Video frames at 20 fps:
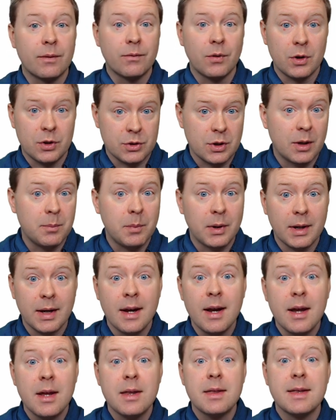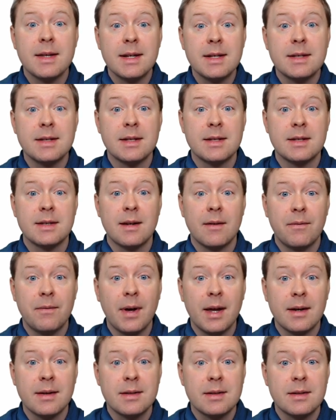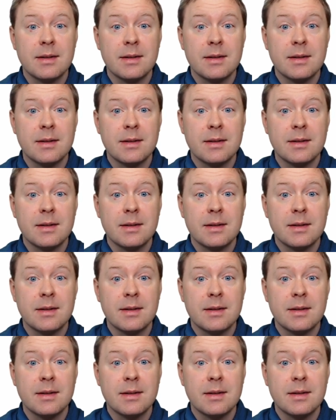for example, a thesis defense.